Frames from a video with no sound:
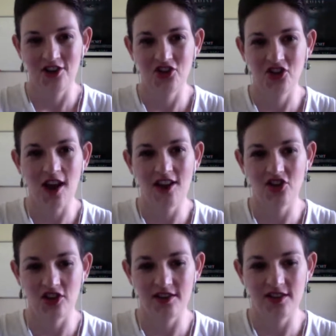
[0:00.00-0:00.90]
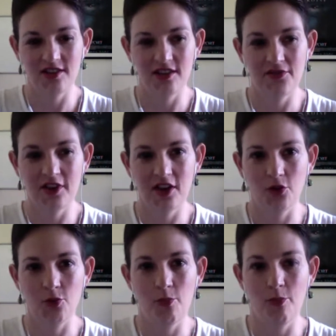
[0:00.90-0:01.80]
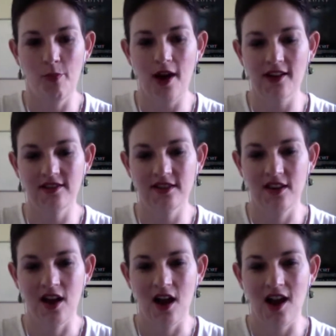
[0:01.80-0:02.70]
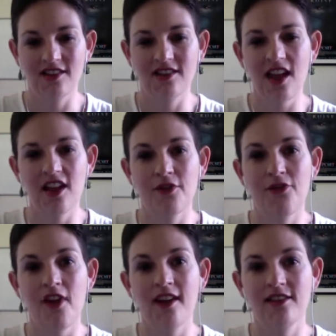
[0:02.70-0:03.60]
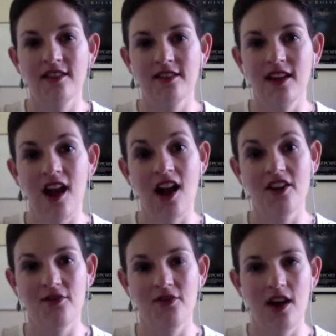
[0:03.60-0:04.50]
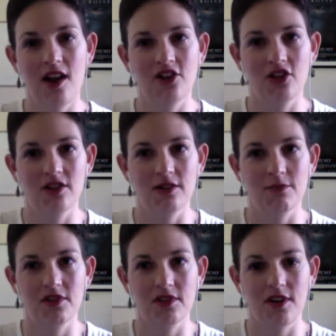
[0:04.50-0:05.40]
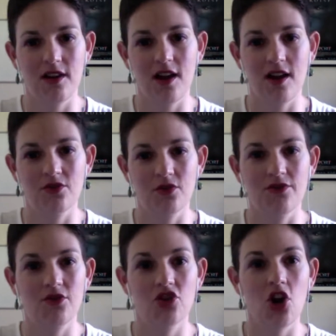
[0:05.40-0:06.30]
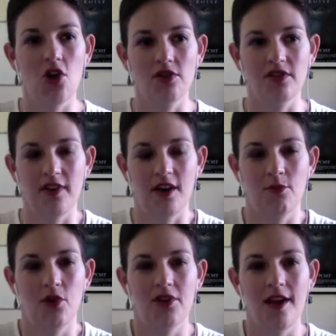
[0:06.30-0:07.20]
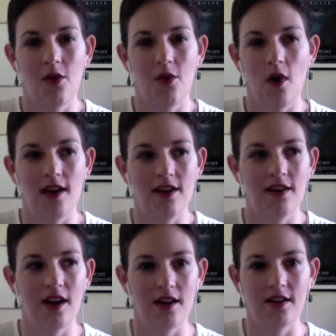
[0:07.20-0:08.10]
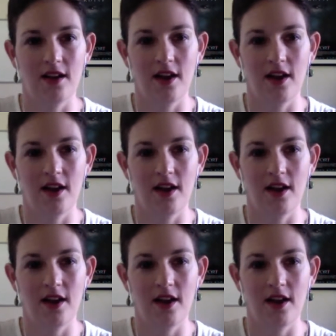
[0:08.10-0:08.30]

Change is difficult, but I'd say it affected the kind of relationships I sort of chose, if I can put it that way. Like,